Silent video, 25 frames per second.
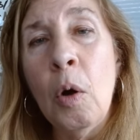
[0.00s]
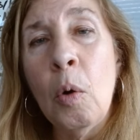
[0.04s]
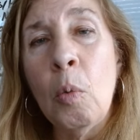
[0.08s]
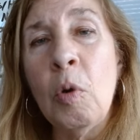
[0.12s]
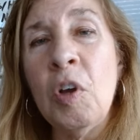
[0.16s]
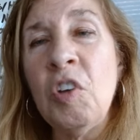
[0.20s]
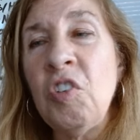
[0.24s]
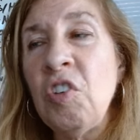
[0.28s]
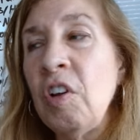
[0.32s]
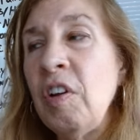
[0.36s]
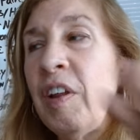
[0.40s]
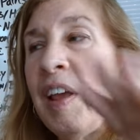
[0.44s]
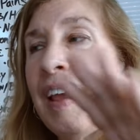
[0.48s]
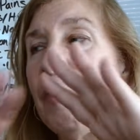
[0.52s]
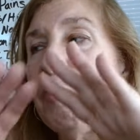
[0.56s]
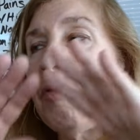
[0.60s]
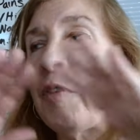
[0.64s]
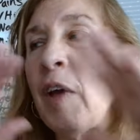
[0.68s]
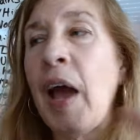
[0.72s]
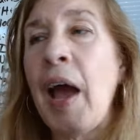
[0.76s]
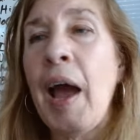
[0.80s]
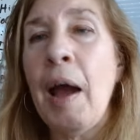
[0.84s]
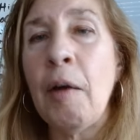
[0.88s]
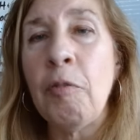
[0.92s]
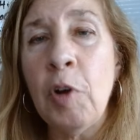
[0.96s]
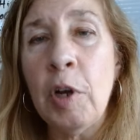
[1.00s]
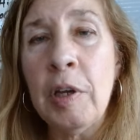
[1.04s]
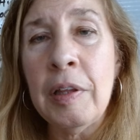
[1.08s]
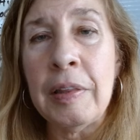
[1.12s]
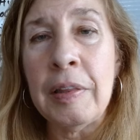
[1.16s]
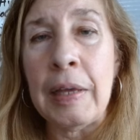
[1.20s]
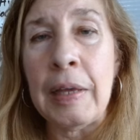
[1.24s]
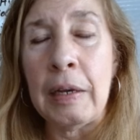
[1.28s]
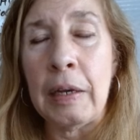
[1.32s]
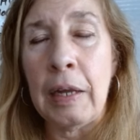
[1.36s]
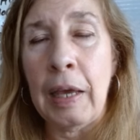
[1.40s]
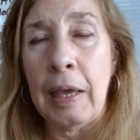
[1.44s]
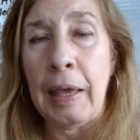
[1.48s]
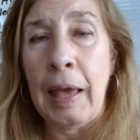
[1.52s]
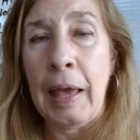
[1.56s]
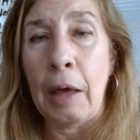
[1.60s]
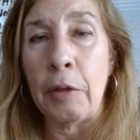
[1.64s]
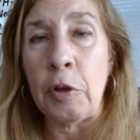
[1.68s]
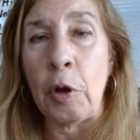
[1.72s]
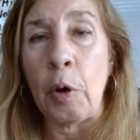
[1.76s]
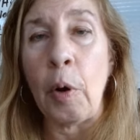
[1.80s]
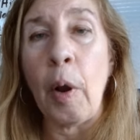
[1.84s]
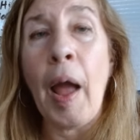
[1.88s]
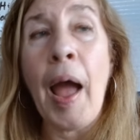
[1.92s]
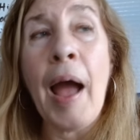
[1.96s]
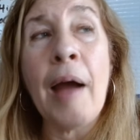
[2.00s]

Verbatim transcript: We should have everything together.